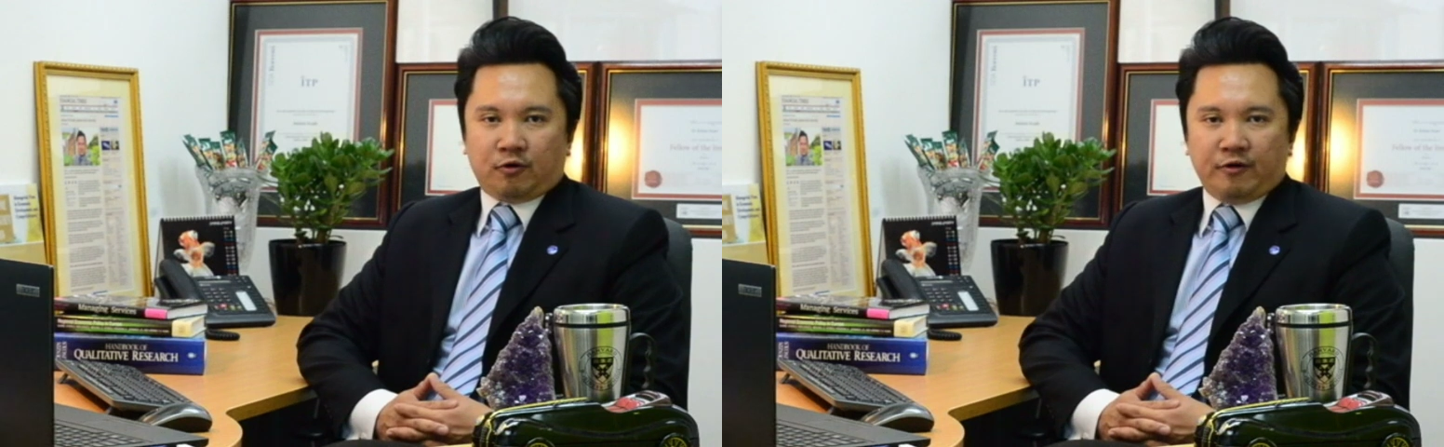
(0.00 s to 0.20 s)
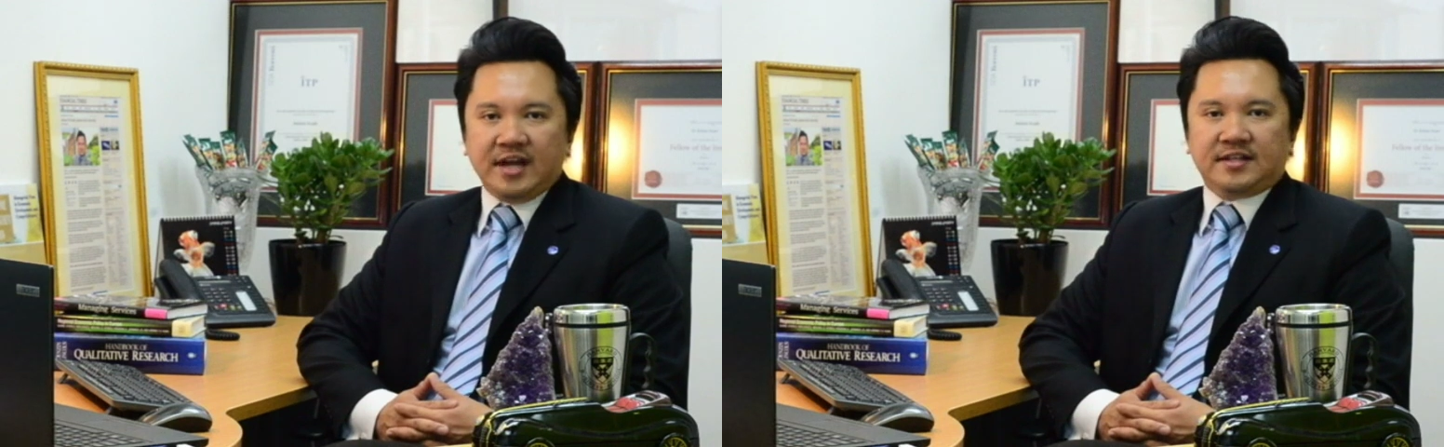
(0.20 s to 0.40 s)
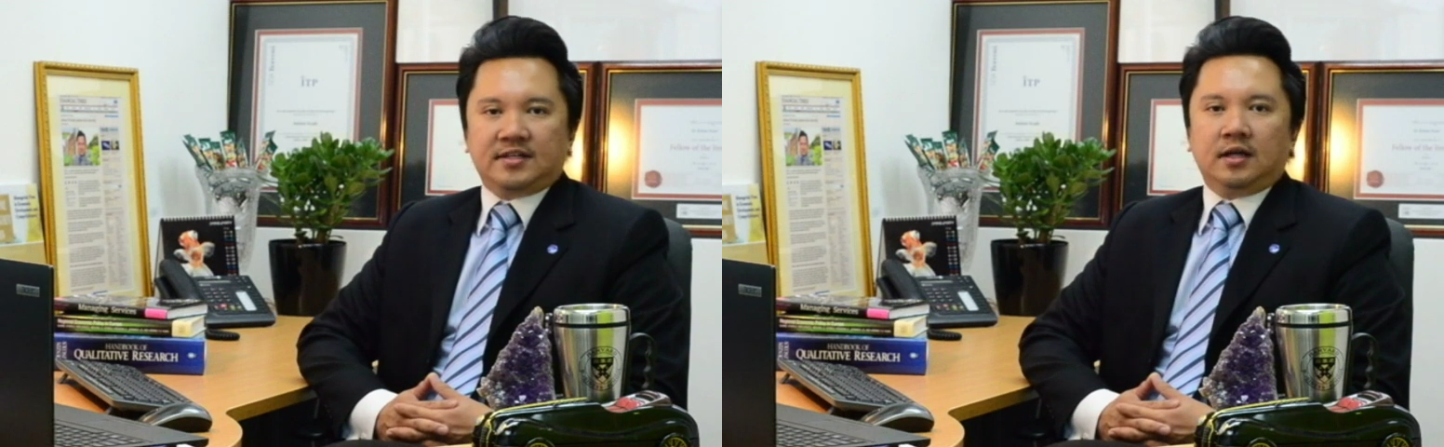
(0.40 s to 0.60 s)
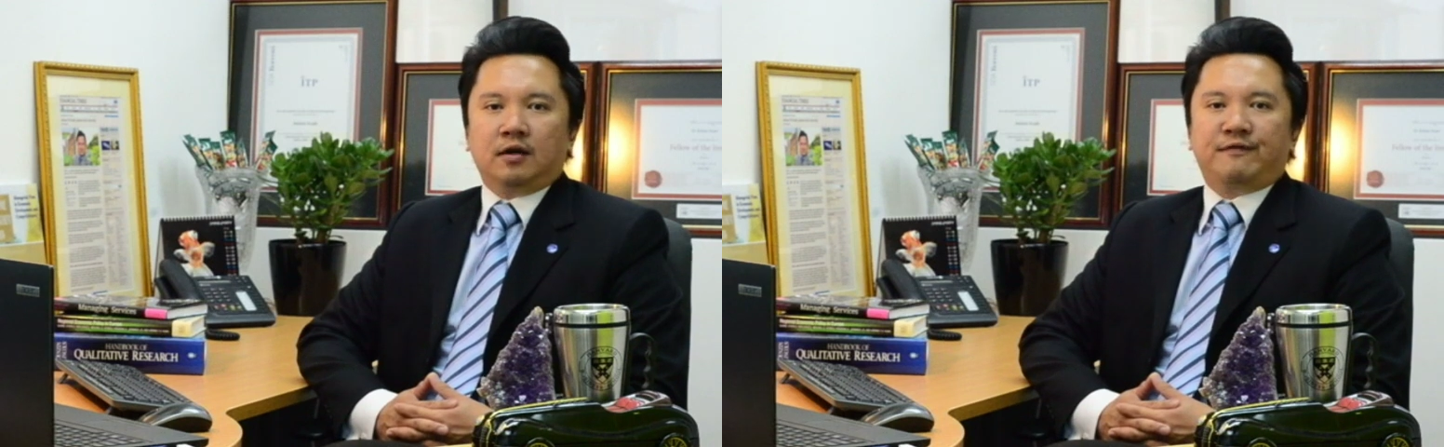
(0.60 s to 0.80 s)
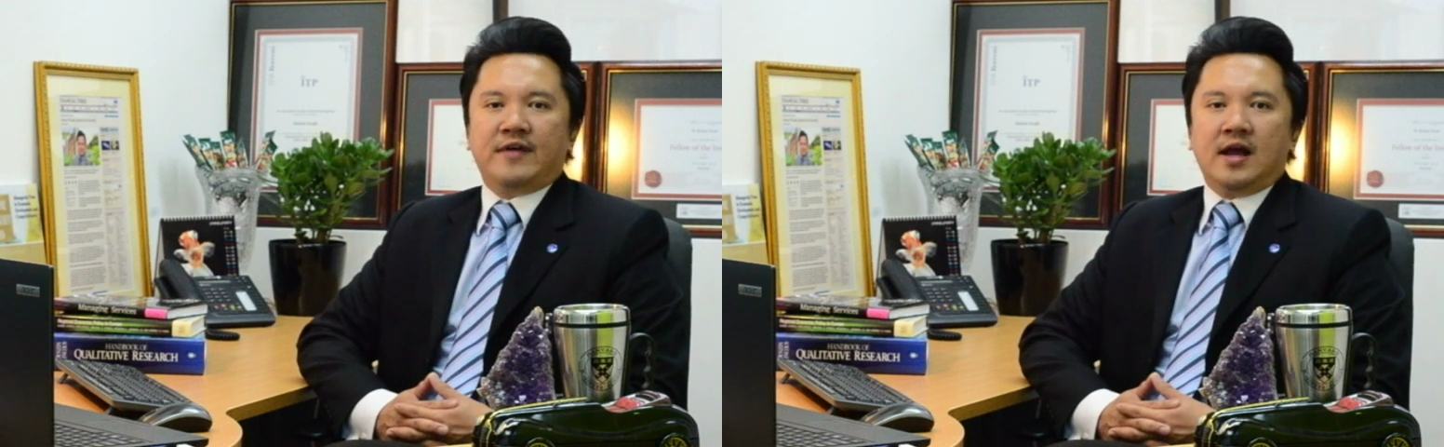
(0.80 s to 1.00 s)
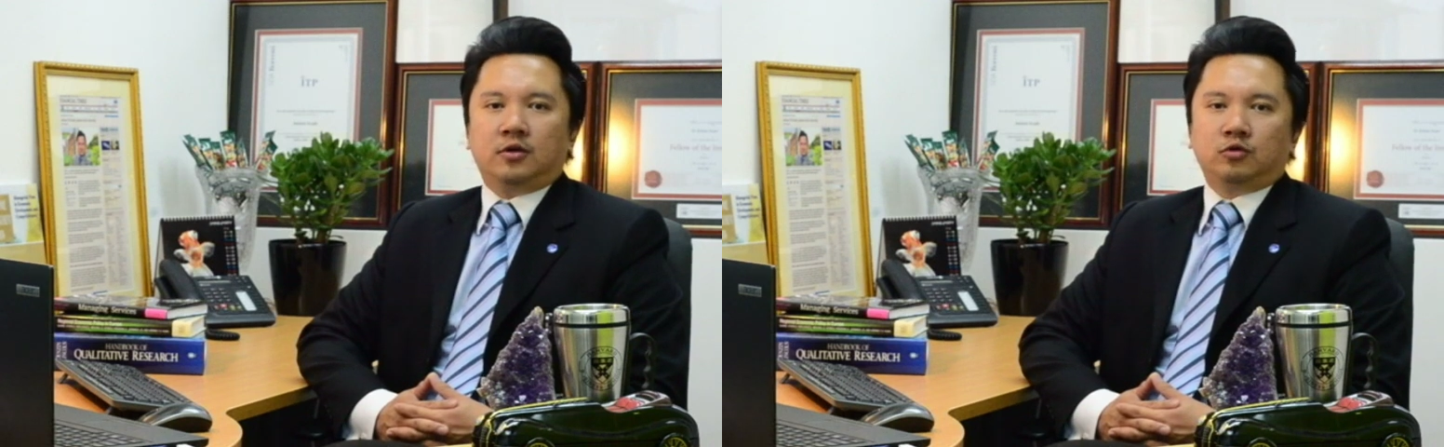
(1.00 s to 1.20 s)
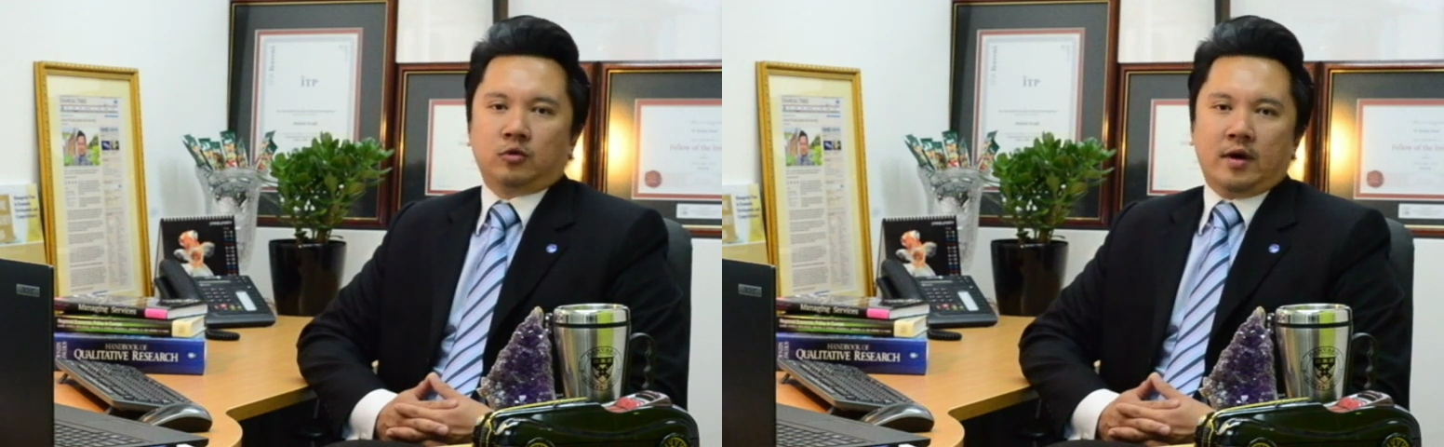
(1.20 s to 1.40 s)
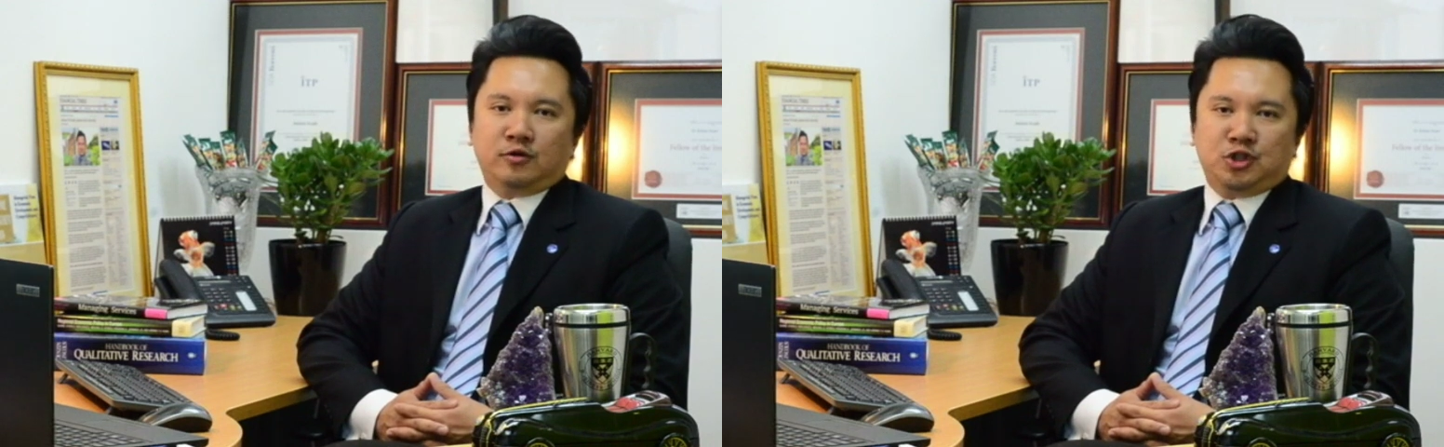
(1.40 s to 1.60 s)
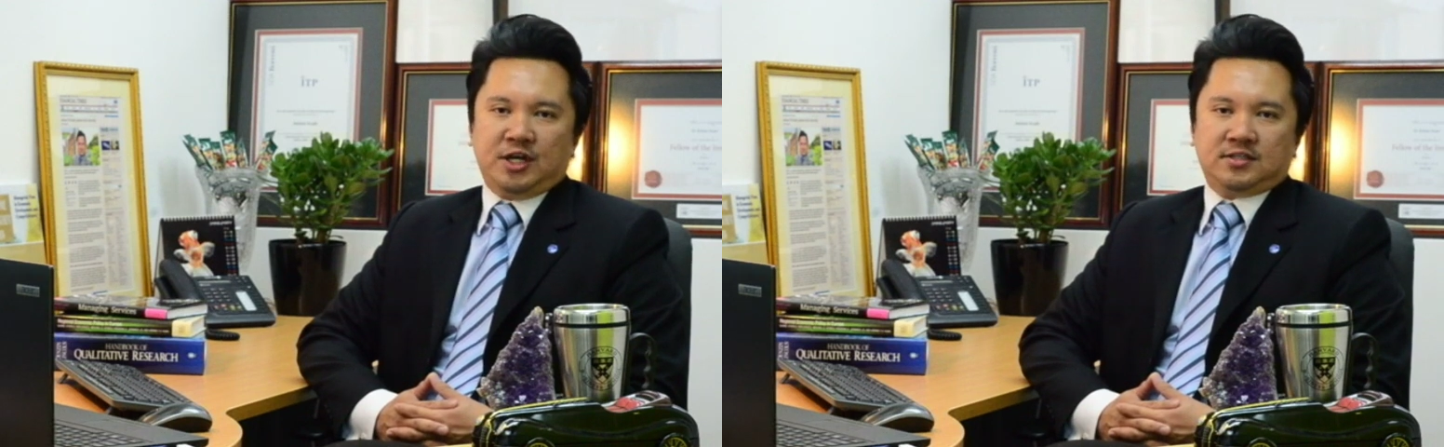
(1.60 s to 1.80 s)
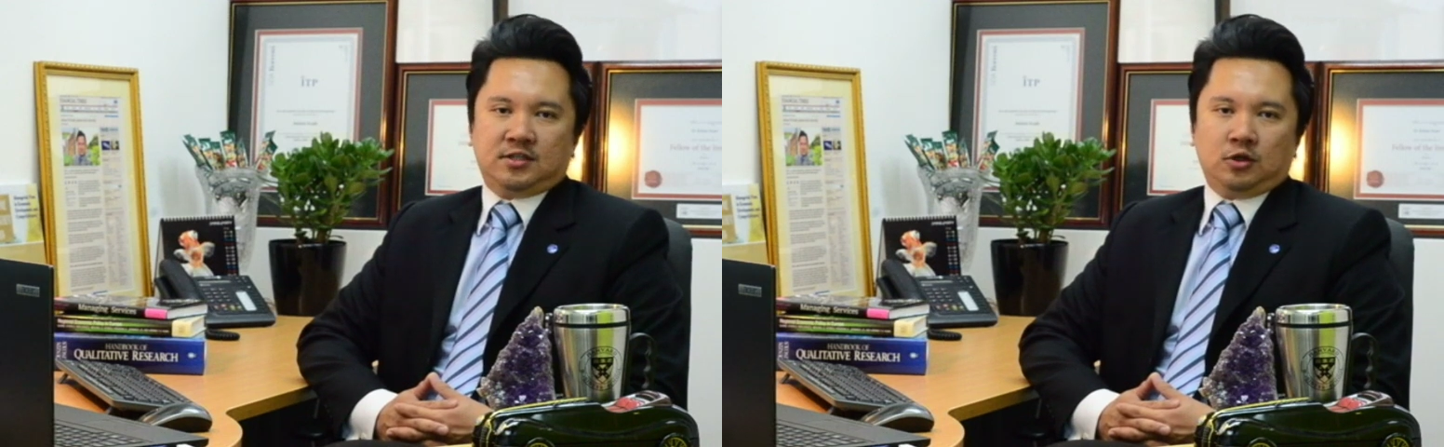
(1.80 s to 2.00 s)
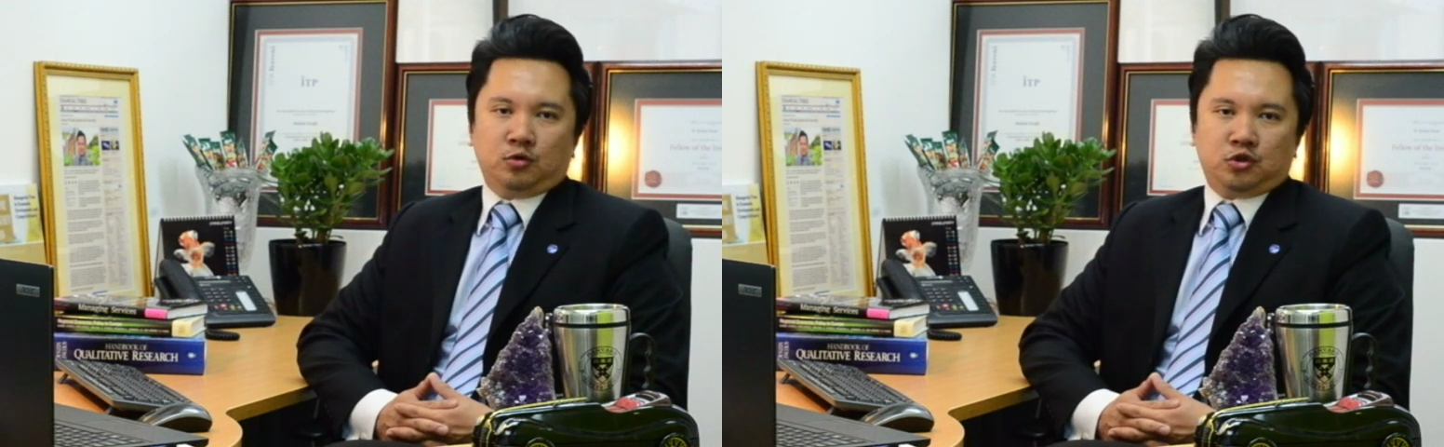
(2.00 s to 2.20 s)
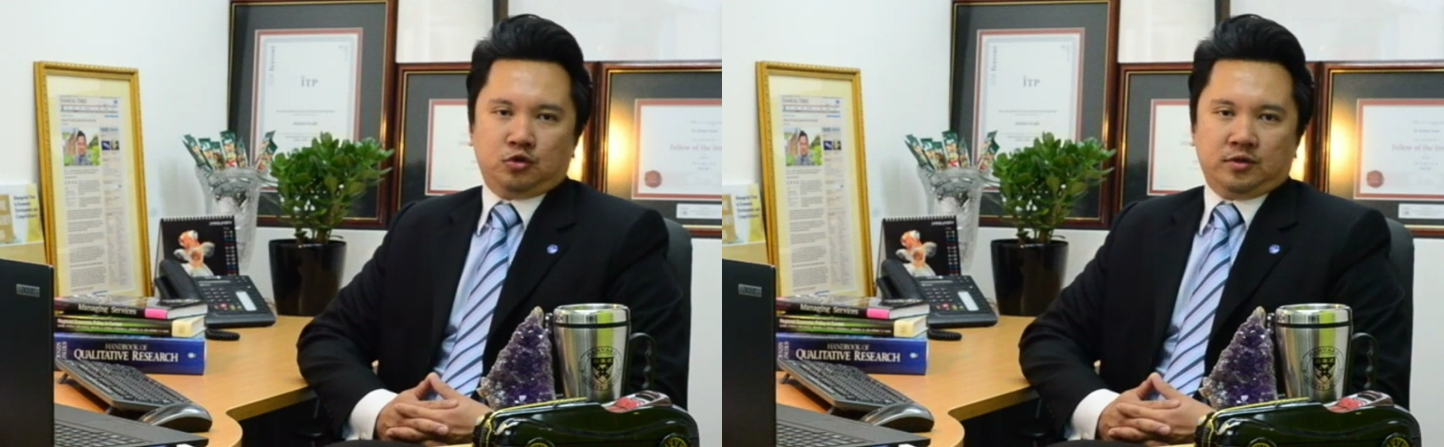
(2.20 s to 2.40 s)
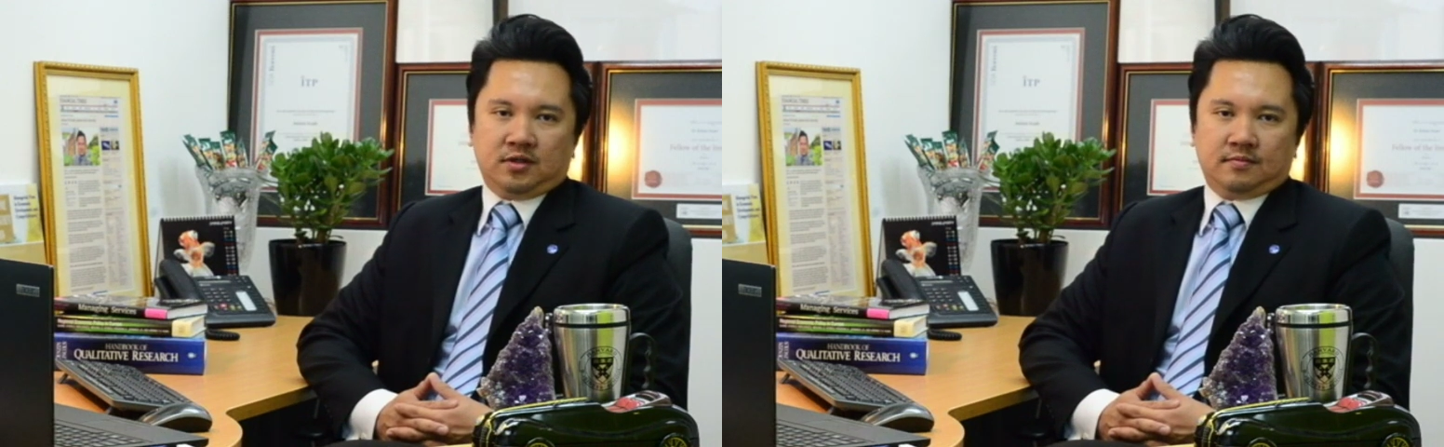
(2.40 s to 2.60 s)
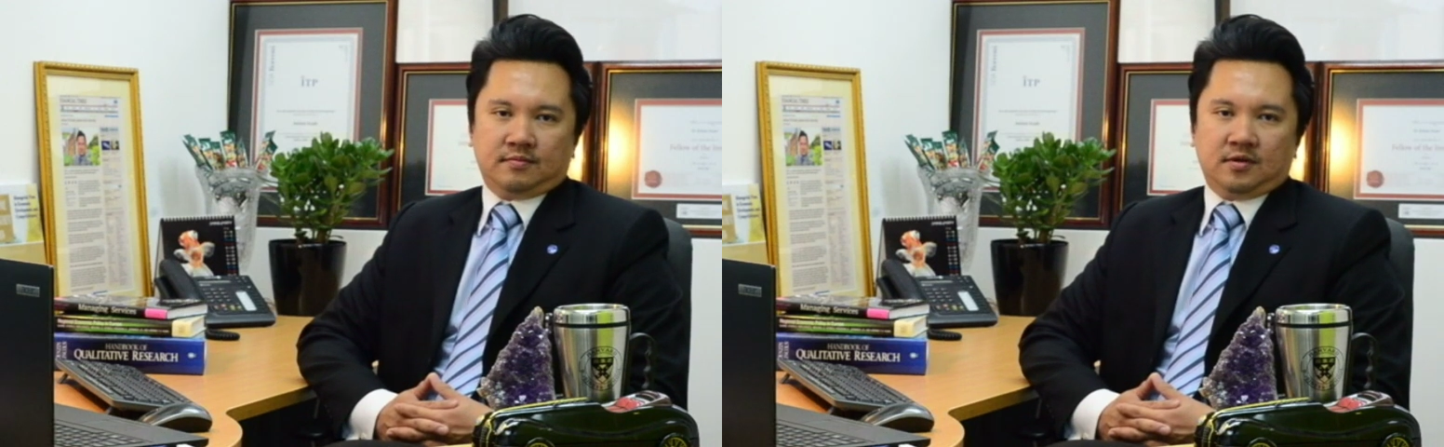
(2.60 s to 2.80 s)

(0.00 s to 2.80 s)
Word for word: great deal of value to our J C U student.